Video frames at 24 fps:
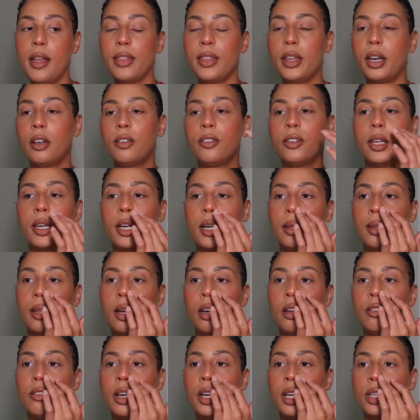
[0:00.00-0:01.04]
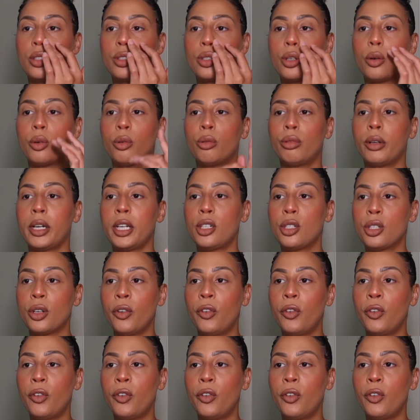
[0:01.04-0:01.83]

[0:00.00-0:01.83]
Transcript: that I feel like a lot of us reach